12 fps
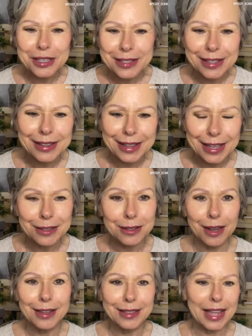and things
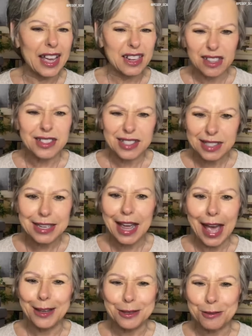like that and
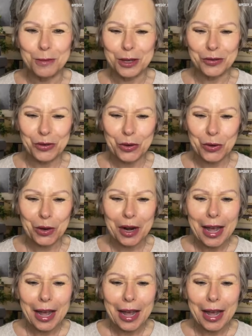snacks before.